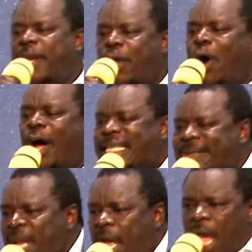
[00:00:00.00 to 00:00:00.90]
of the Lord.
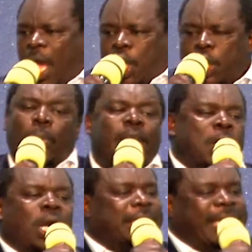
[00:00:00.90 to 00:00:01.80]
You
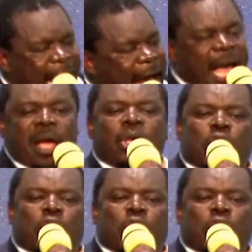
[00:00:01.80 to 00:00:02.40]
will not die,